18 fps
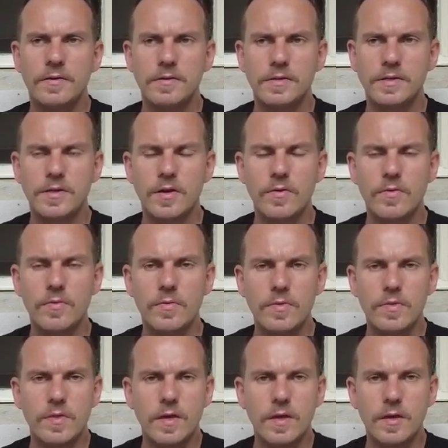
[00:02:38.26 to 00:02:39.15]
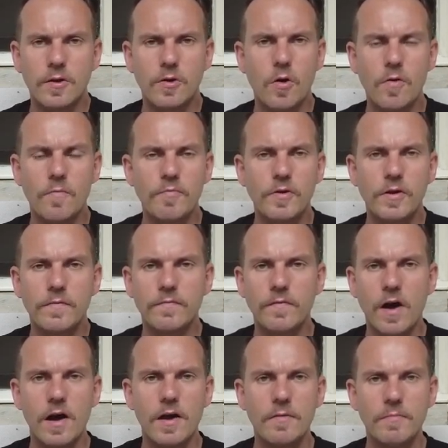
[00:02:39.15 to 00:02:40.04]
So the corporate
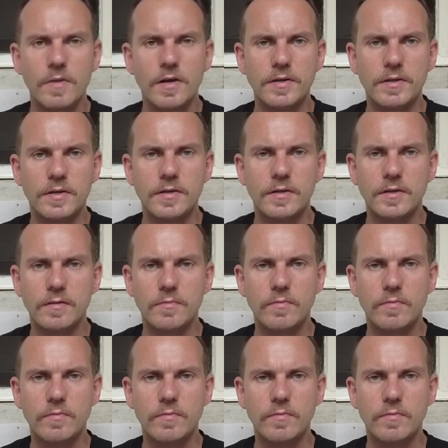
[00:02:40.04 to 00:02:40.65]
environment,